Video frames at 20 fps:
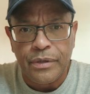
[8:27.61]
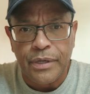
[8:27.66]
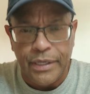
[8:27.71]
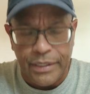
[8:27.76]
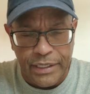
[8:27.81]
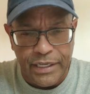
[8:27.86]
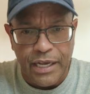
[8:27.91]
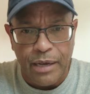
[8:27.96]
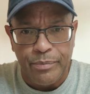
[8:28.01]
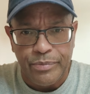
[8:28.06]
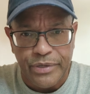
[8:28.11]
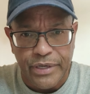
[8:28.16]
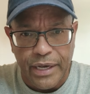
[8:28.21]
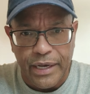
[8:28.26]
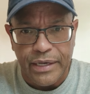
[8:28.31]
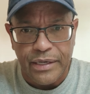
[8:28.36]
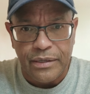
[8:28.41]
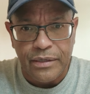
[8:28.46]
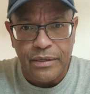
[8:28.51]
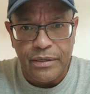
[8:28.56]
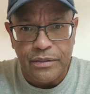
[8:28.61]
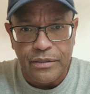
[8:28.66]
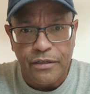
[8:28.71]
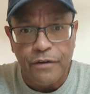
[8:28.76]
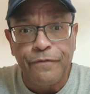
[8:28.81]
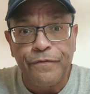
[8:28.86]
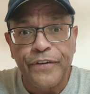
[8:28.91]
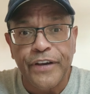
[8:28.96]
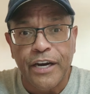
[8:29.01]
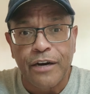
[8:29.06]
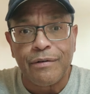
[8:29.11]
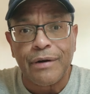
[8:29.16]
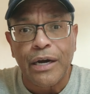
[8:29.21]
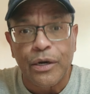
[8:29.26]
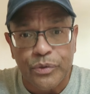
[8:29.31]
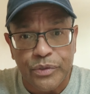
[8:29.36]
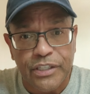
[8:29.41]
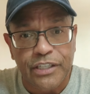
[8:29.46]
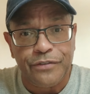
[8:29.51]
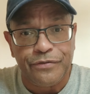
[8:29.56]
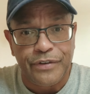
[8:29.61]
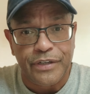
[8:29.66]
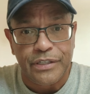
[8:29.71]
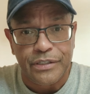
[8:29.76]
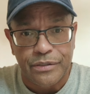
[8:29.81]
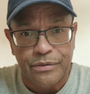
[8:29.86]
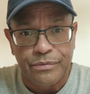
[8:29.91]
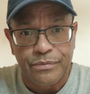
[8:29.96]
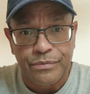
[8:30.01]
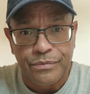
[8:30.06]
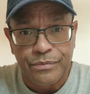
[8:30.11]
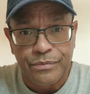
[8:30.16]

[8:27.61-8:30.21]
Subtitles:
in the NBA to figure out defense.